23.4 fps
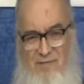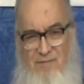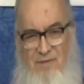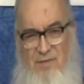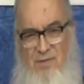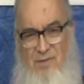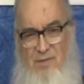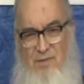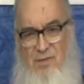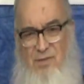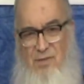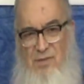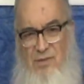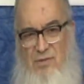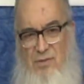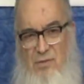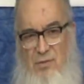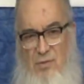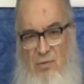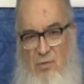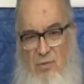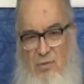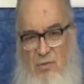So it
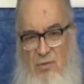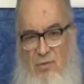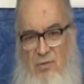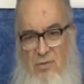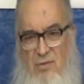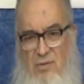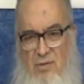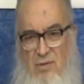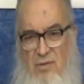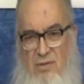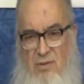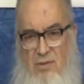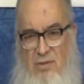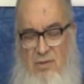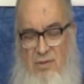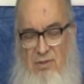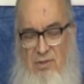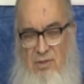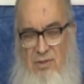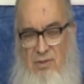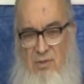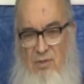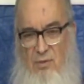makes it difficult
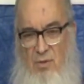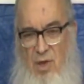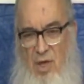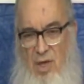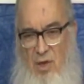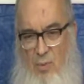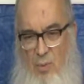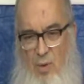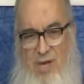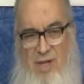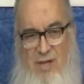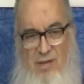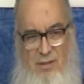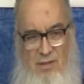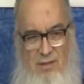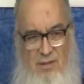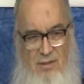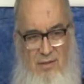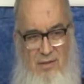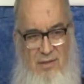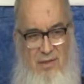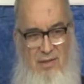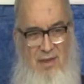to
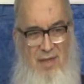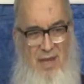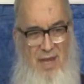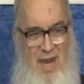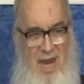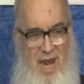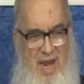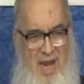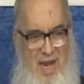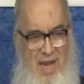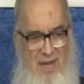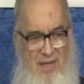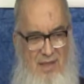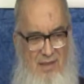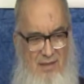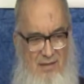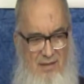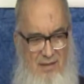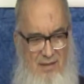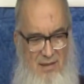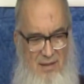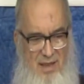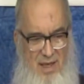weld.
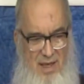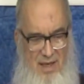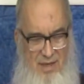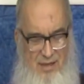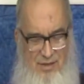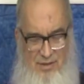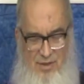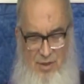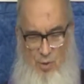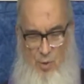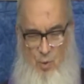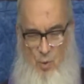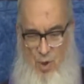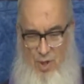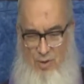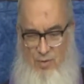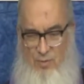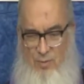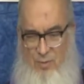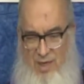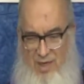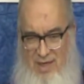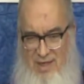
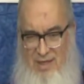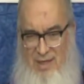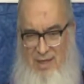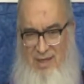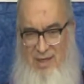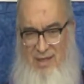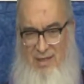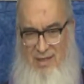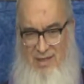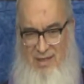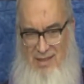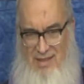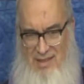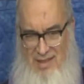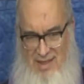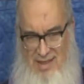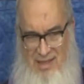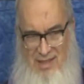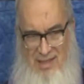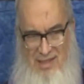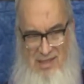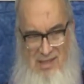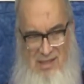And so
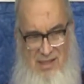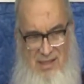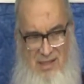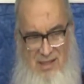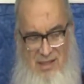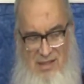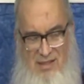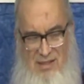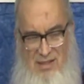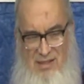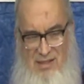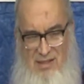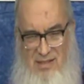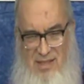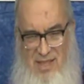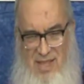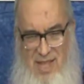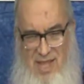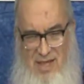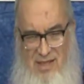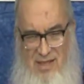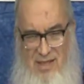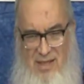one way they
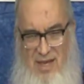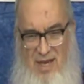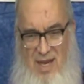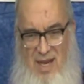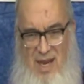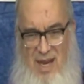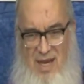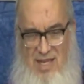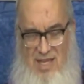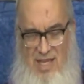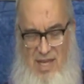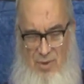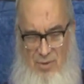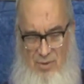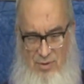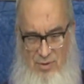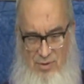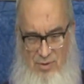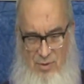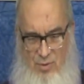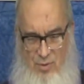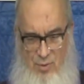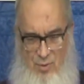did this is
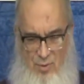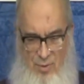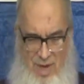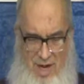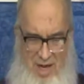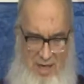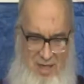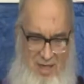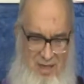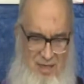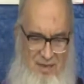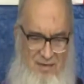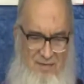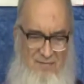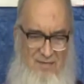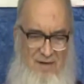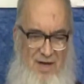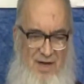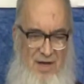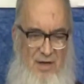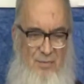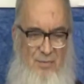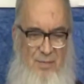that they
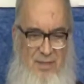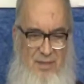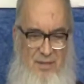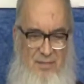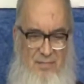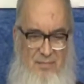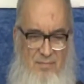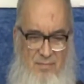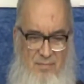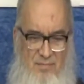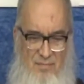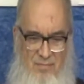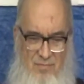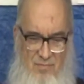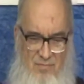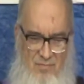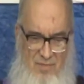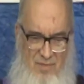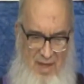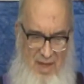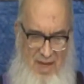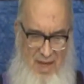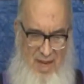would create an
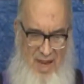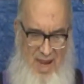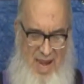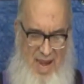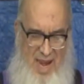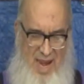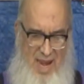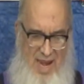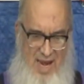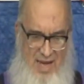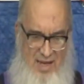environment